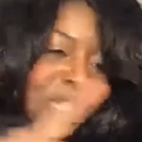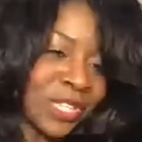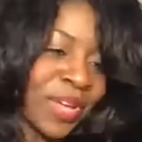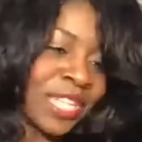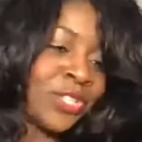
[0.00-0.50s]

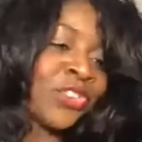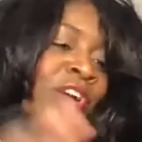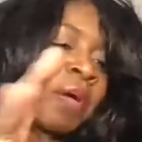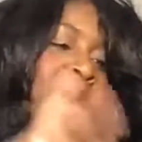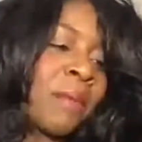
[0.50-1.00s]
So
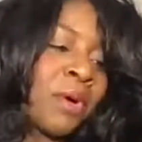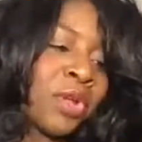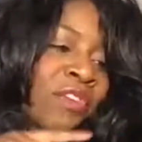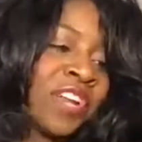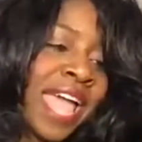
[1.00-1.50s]
Instagram, come on
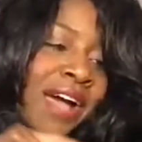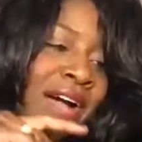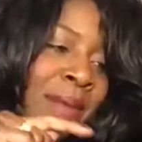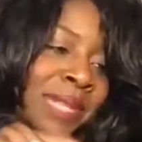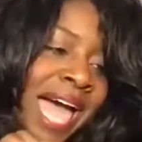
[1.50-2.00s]
over now.
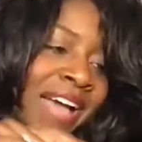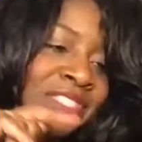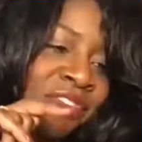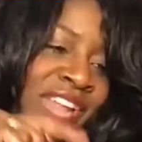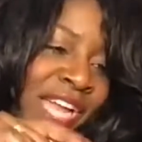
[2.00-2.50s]
I'm live
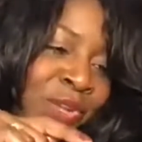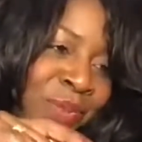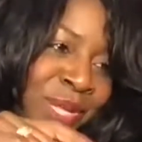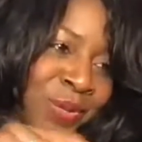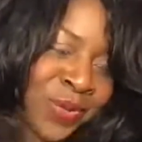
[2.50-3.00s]
to Fly
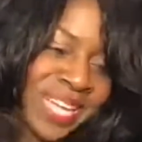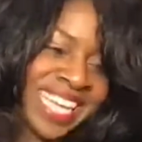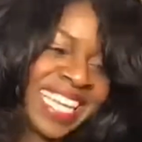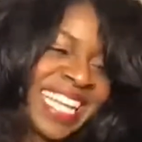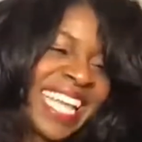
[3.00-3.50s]
Nubian
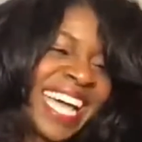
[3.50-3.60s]
Queen.